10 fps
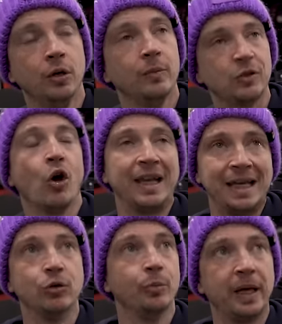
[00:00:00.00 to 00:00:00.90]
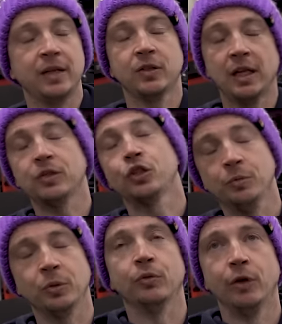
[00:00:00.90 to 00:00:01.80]
It's not legal, but it
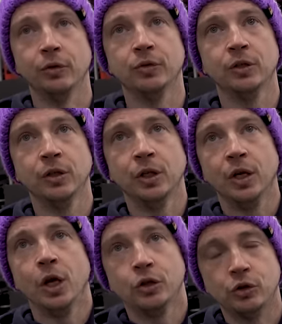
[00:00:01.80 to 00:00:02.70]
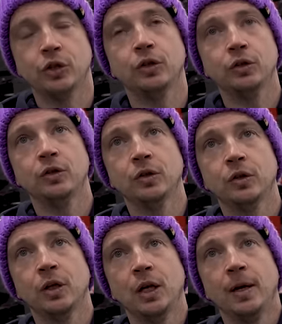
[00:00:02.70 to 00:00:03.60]
shouldn't be on a road. Yeah. yeah. You, you,
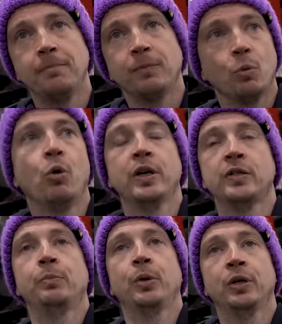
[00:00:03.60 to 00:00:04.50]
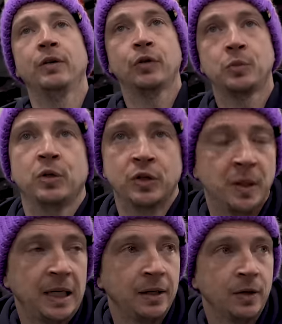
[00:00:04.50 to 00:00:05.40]
yeah. Why is the burden of
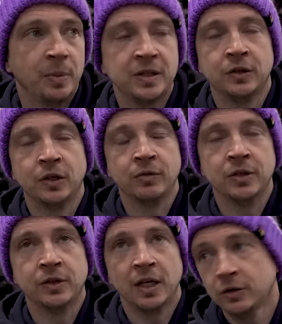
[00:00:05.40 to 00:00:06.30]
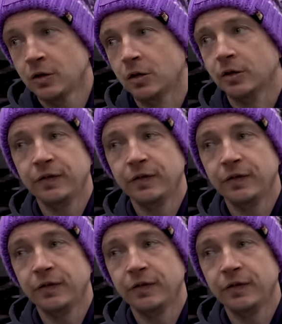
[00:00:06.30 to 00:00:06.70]
responsibility of the business owners? It's yeah. not.